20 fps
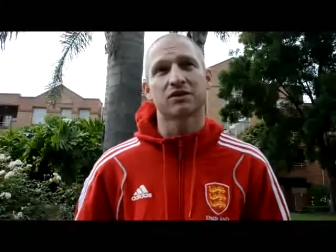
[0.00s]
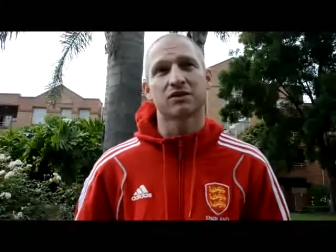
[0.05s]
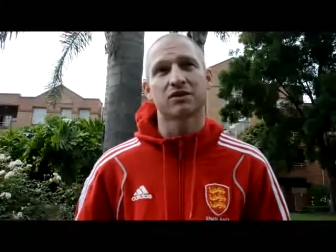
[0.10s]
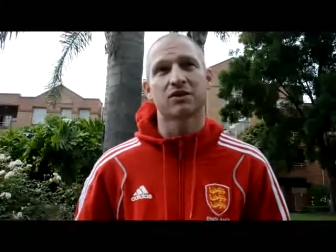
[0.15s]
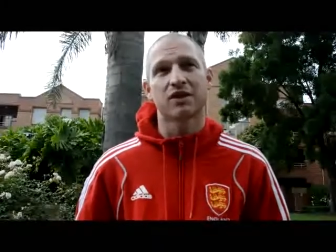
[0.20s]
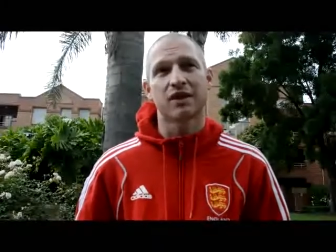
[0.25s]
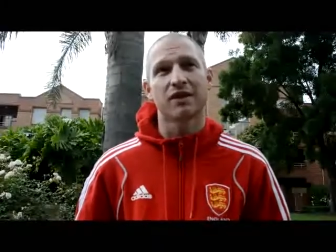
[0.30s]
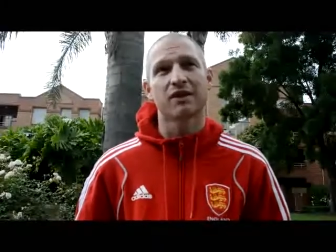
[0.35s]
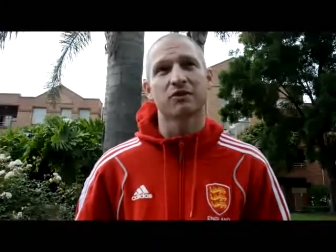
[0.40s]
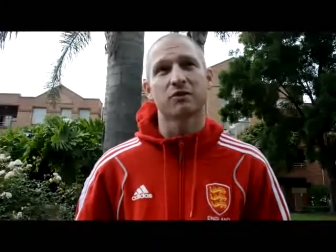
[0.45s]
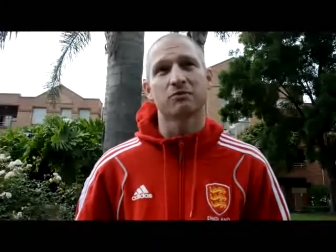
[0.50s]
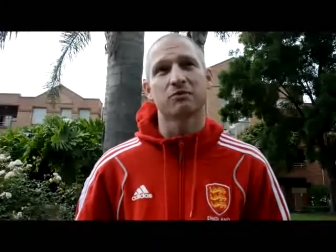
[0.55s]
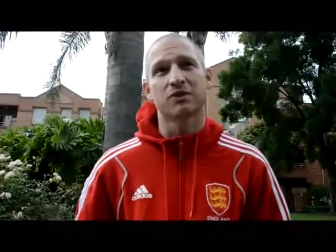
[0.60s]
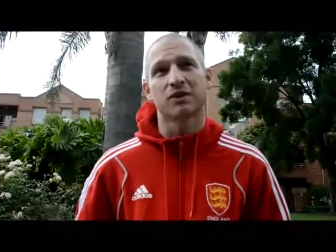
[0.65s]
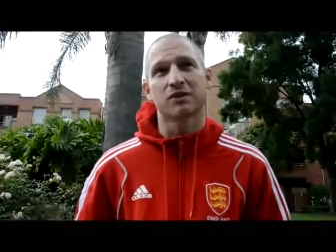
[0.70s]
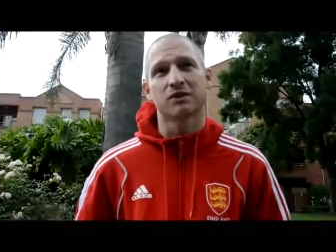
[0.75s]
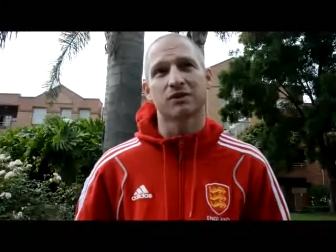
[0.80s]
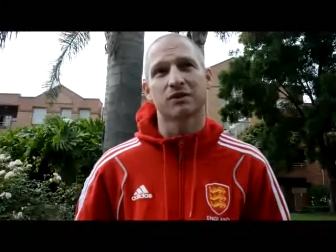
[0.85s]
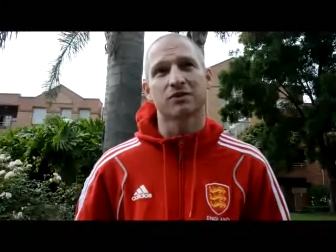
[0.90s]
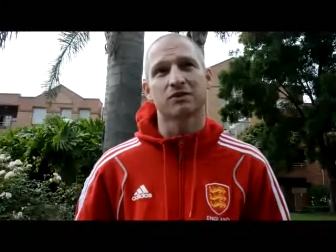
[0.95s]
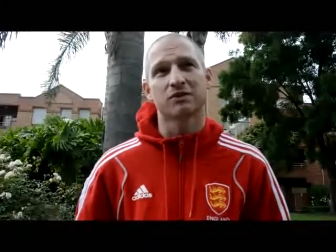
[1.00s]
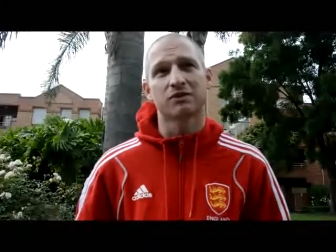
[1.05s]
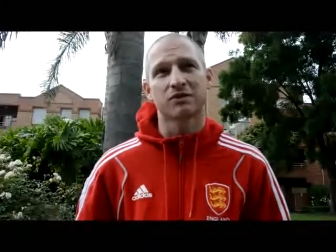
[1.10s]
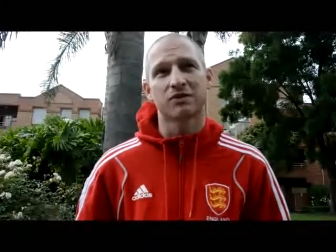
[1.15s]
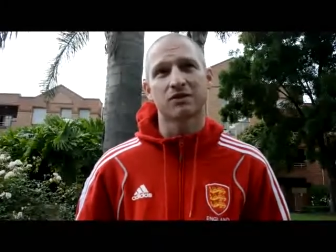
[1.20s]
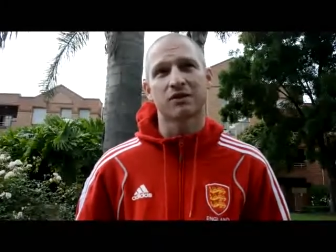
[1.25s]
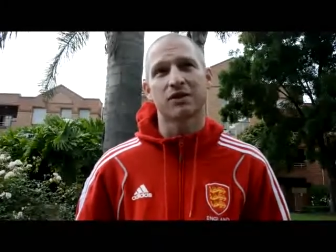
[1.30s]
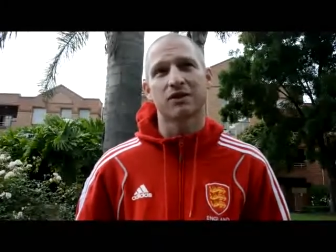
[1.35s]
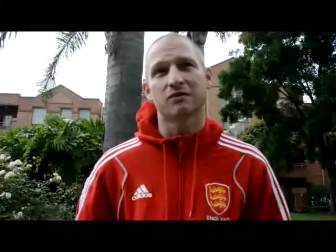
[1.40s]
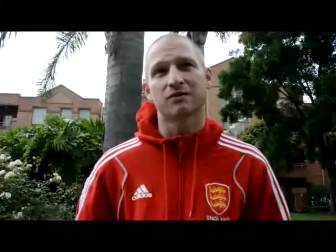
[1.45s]
shared objectives and
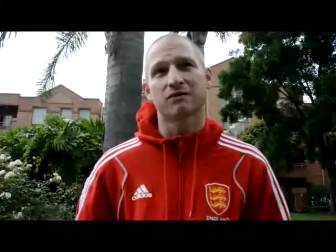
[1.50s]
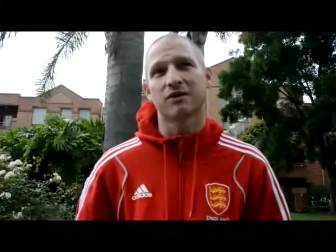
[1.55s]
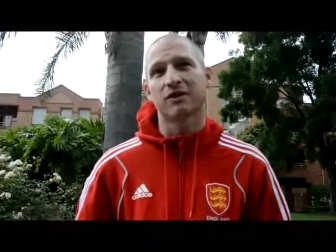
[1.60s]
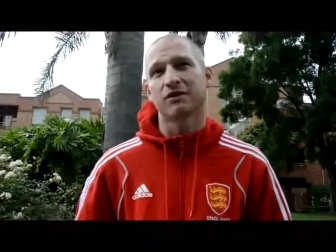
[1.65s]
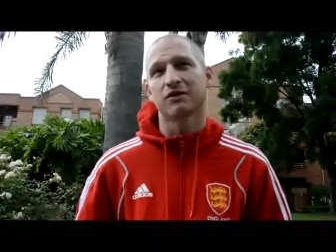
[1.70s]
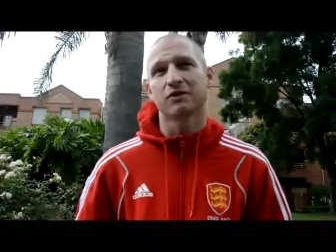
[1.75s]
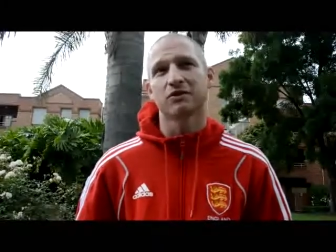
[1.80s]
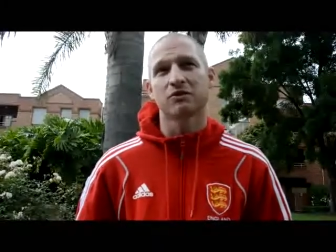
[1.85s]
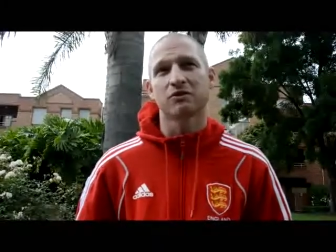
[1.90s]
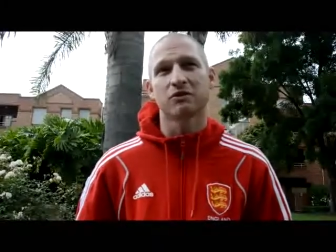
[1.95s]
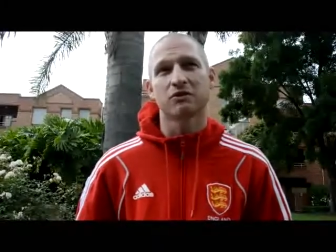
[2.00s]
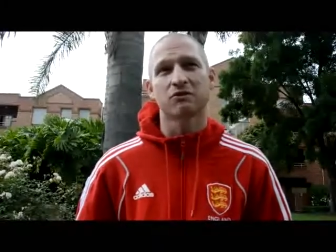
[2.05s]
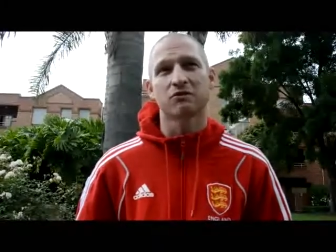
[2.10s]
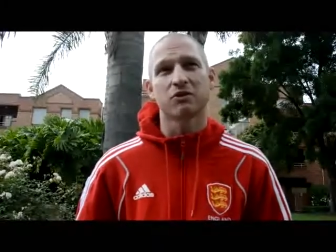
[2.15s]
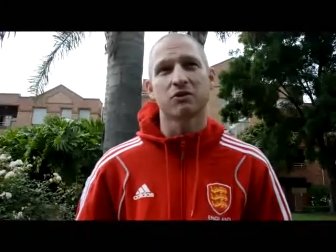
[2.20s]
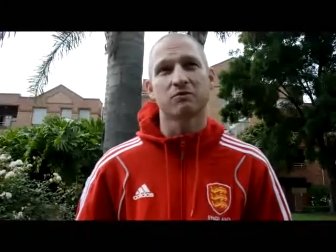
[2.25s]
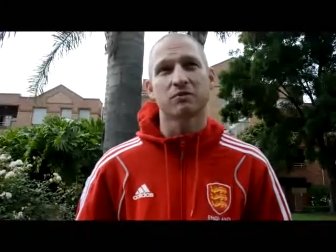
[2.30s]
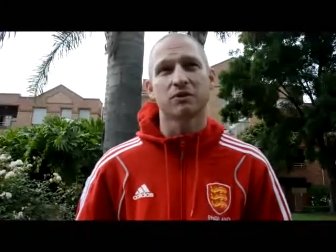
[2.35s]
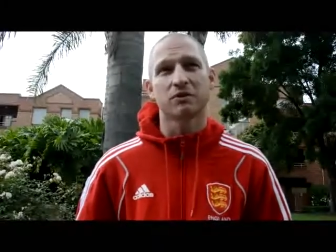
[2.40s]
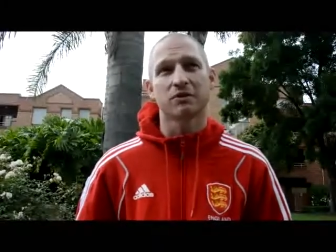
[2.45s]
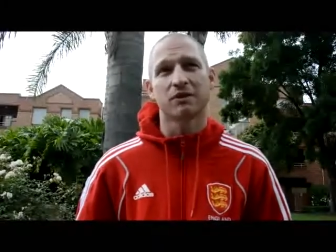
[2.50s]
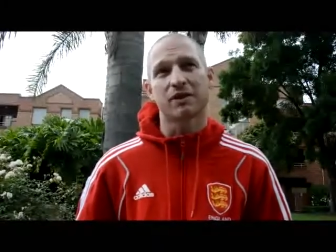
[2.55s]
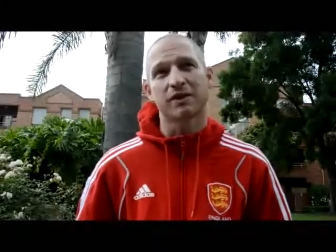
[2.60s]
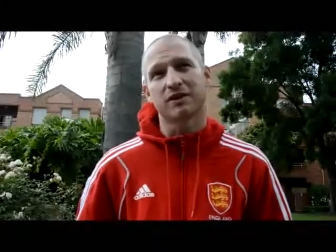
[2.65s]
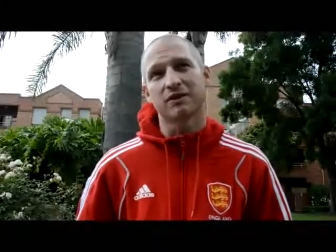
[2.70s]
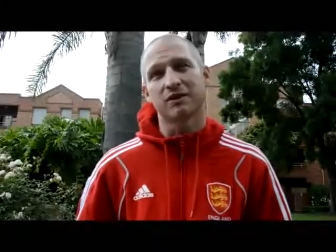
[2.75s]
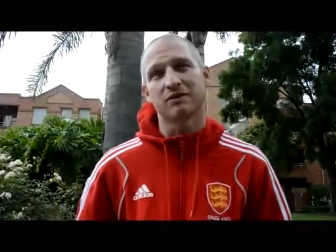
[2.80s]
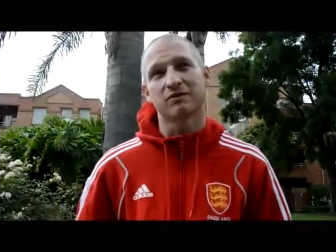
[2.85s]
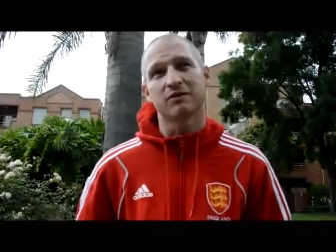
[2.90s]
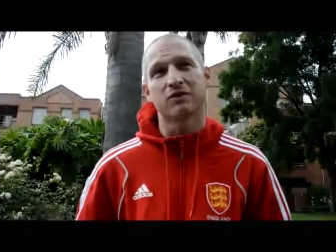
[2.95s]
shared values of the group and the
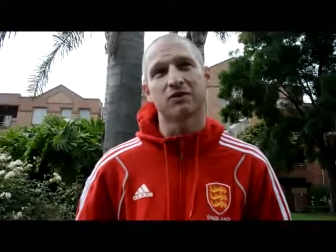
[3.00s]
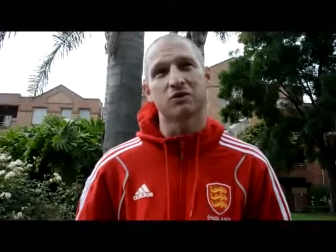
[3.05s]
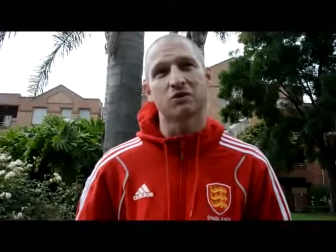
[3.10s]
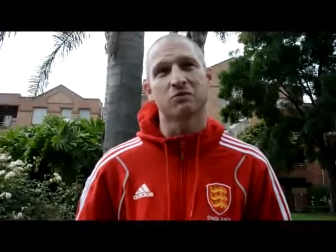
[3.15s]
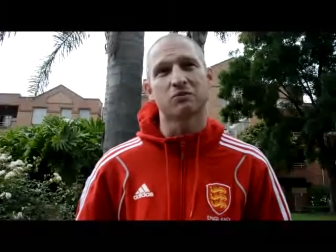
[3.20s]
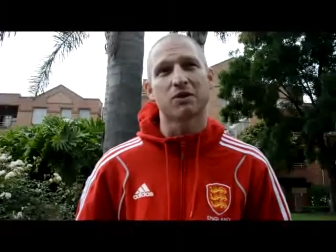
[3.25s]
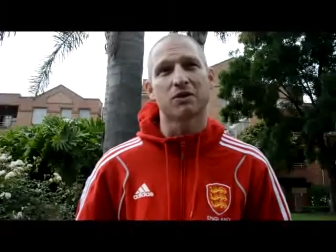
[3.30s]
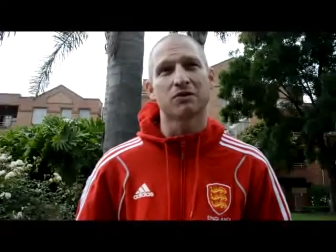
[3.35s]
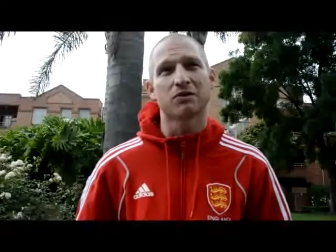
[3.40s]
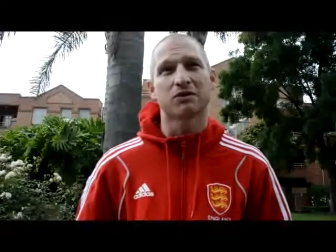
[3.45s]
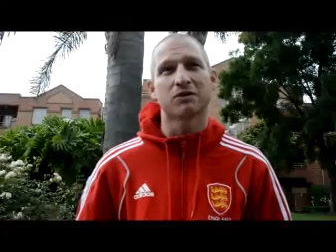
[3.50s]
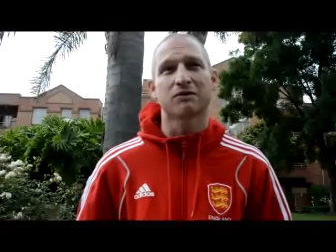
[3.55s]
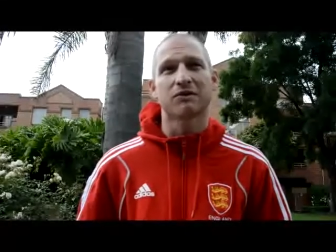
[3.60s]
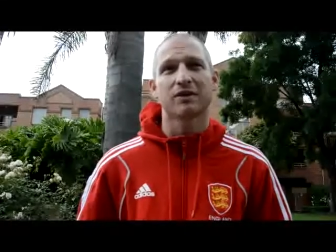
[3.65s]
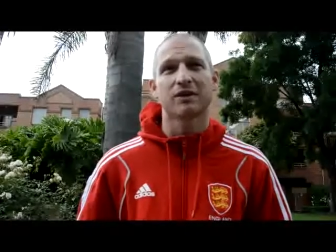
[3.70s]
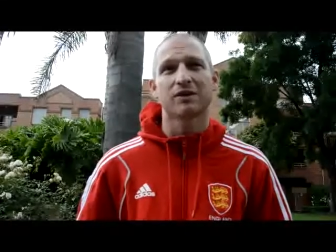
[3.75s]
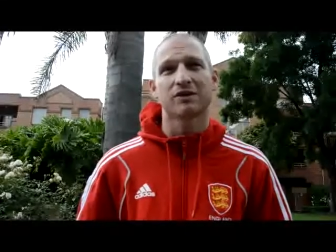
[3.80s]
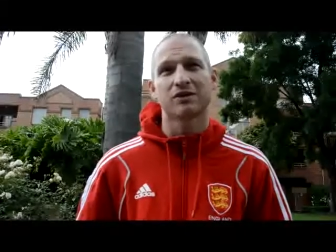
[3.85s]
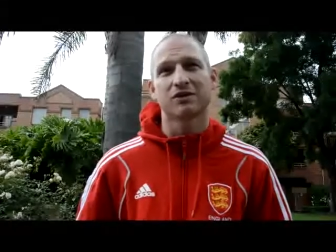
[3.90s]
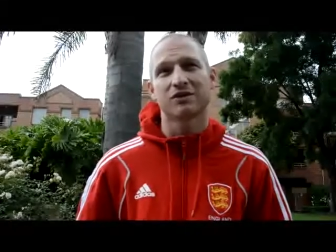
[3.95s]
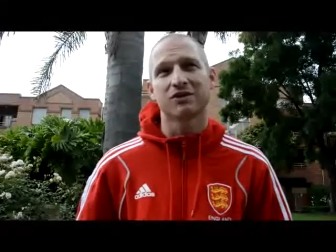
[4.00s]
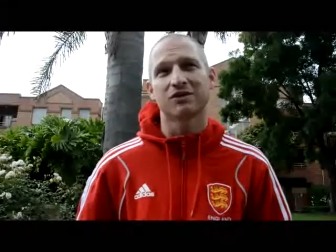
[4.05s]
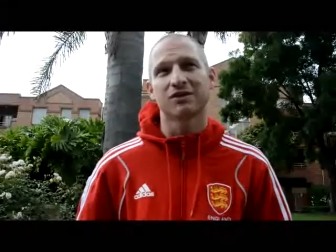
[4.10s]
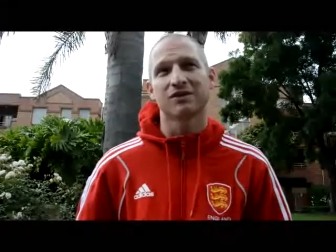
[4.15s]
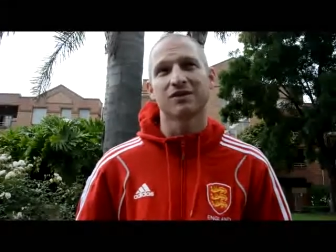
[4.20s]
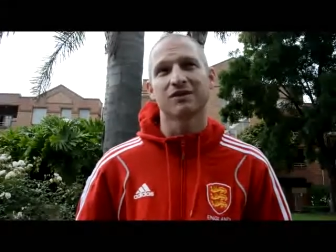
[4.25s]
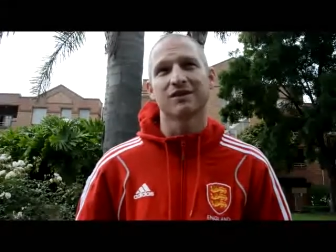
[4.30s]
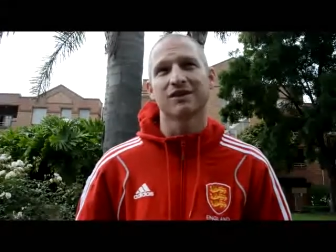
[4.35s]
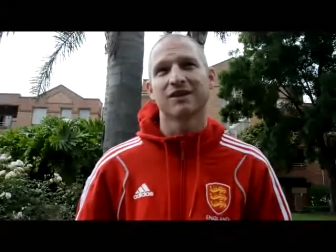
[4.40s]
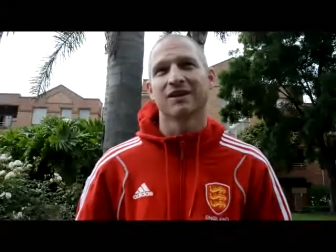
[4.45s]
individual motivations
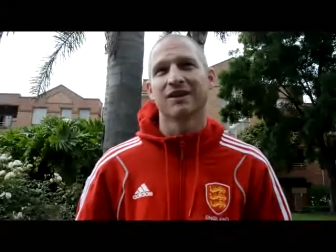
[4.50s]
and